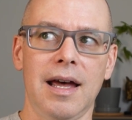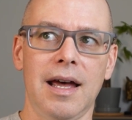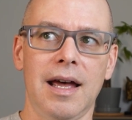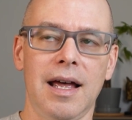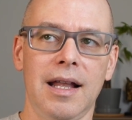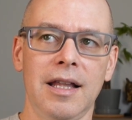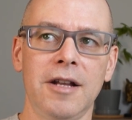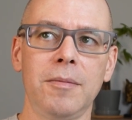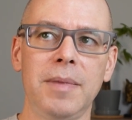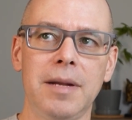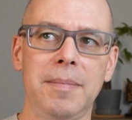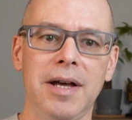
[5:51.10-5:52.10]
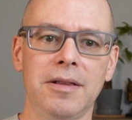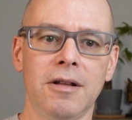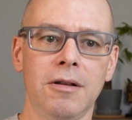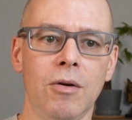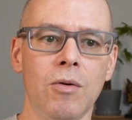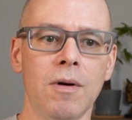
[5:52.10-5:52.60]
a little bit about the
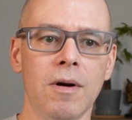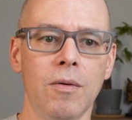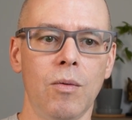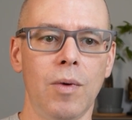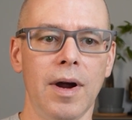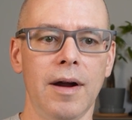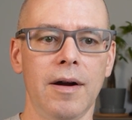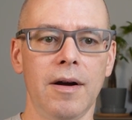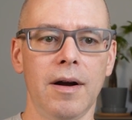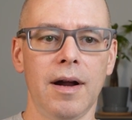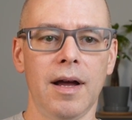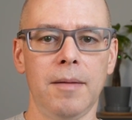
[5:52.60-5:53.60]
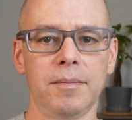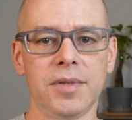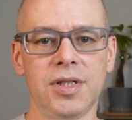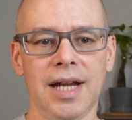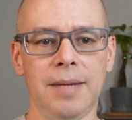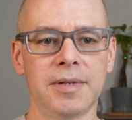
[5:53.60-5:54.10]
lore where
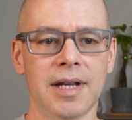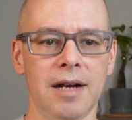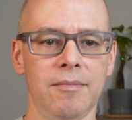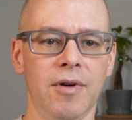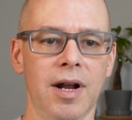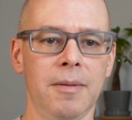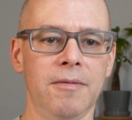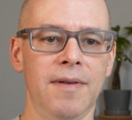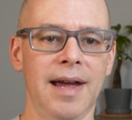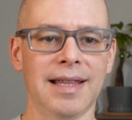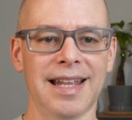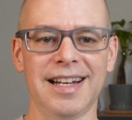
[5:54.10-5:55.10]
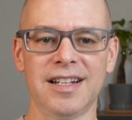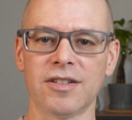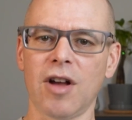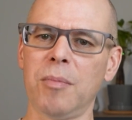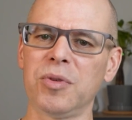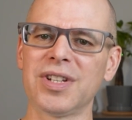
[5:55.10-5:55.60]
James kind of brought up the fact that it is
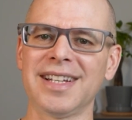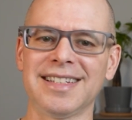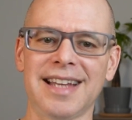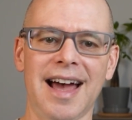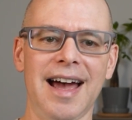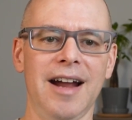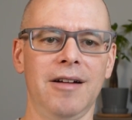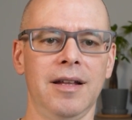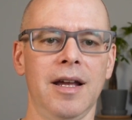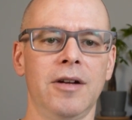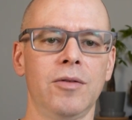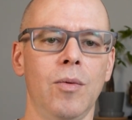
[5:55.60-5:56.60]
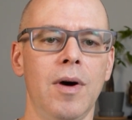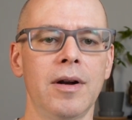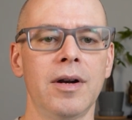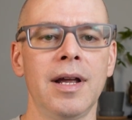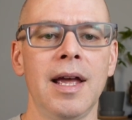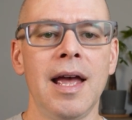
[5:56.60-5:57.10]
almost entirely
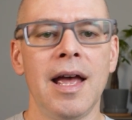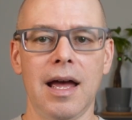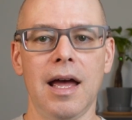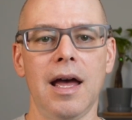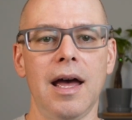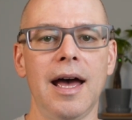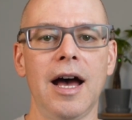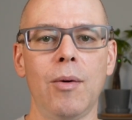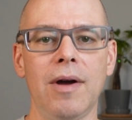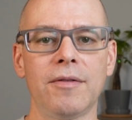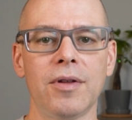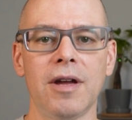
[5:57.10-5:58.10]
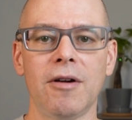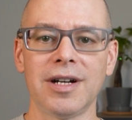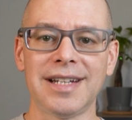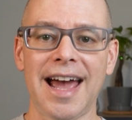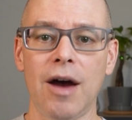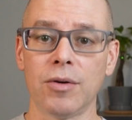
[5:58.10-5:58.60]
underwater. However, there are
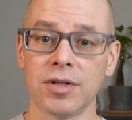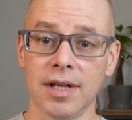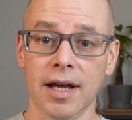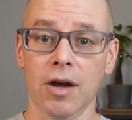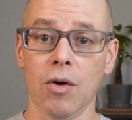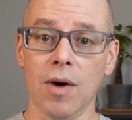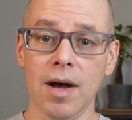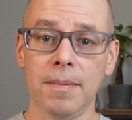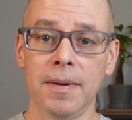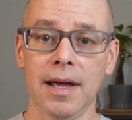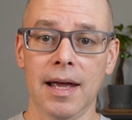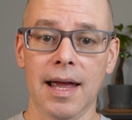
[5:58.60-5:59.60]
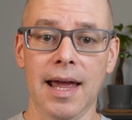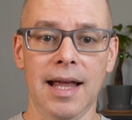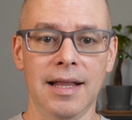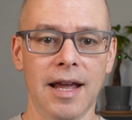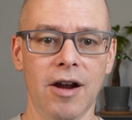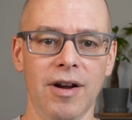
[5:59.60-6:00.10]
towers that go up, and
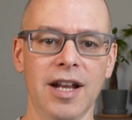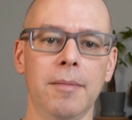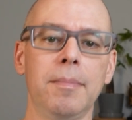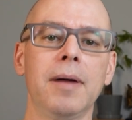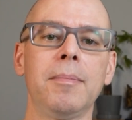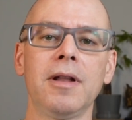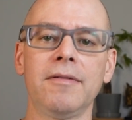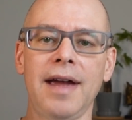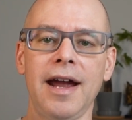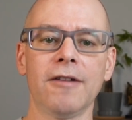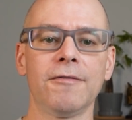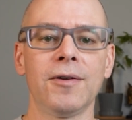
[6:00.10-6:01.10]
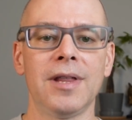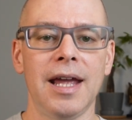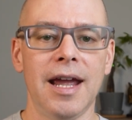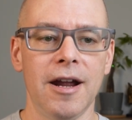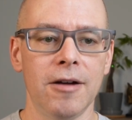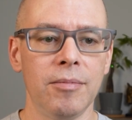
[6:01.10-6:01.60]
they are in a bubble of air for the
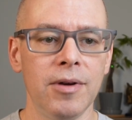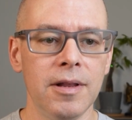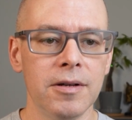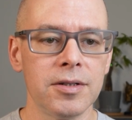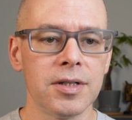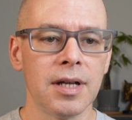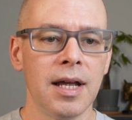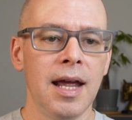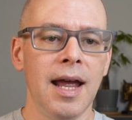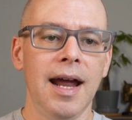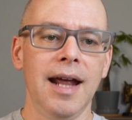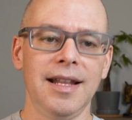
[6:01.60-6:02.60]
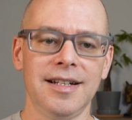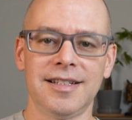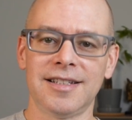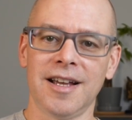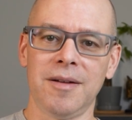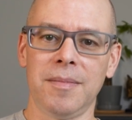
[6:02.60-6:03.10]
air breathers, and then
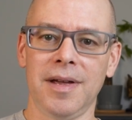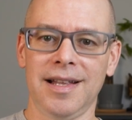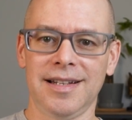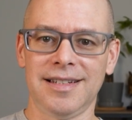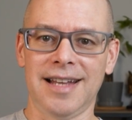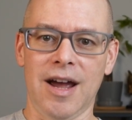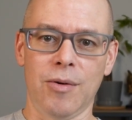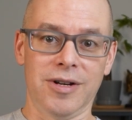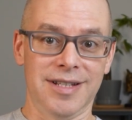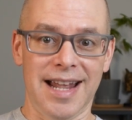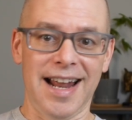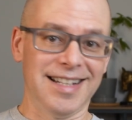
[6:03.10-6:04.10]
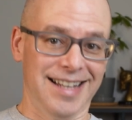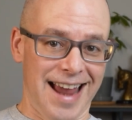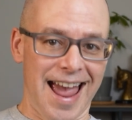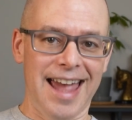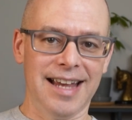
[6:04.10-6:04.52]
some towers that actually hang